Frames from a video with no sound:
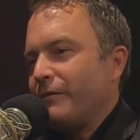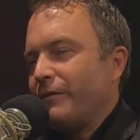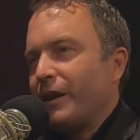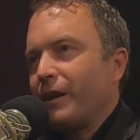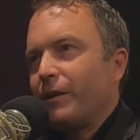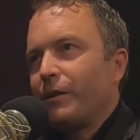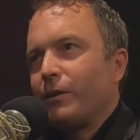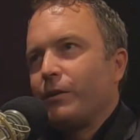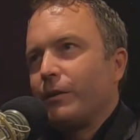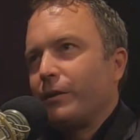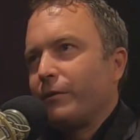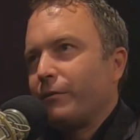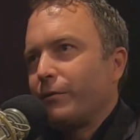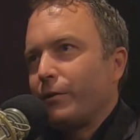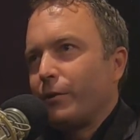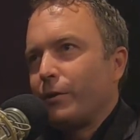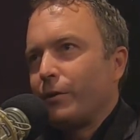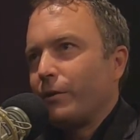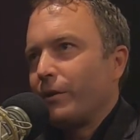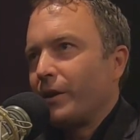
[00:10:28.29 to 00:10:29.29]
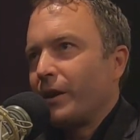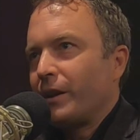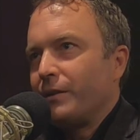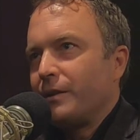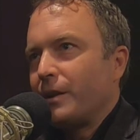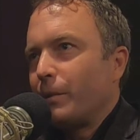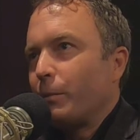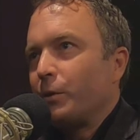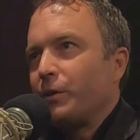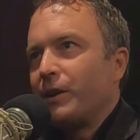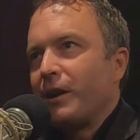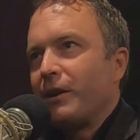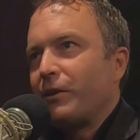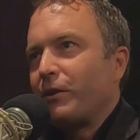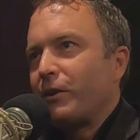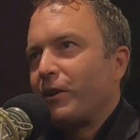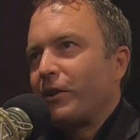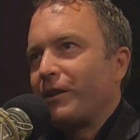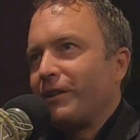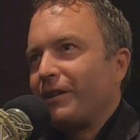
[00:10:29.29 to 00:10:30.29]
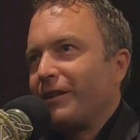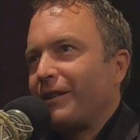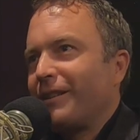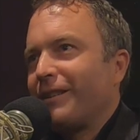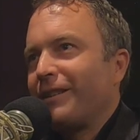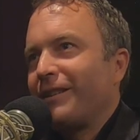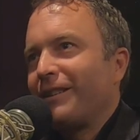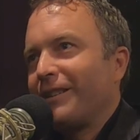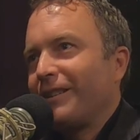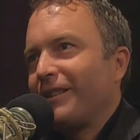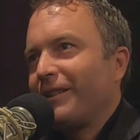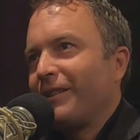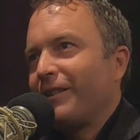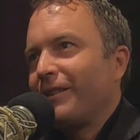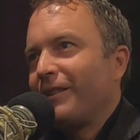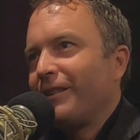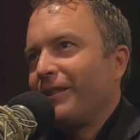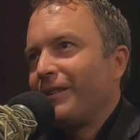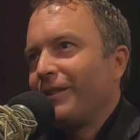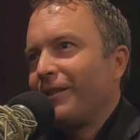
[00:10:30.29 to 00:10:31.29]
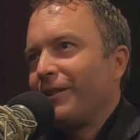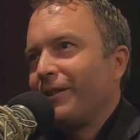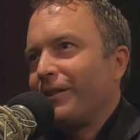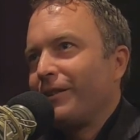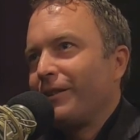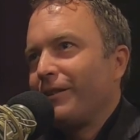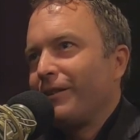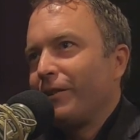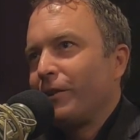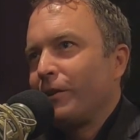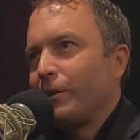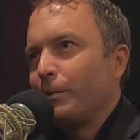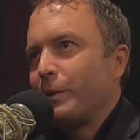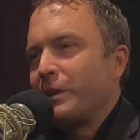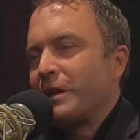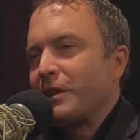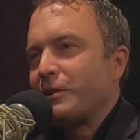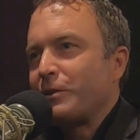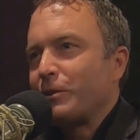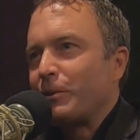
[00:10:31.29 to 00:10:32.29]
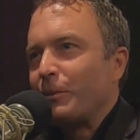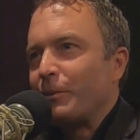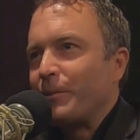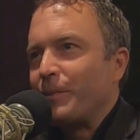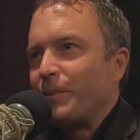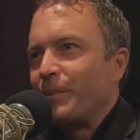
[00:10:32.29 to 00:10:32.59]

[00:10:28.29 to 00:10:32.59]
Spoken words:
Valo and doubled down on the potential.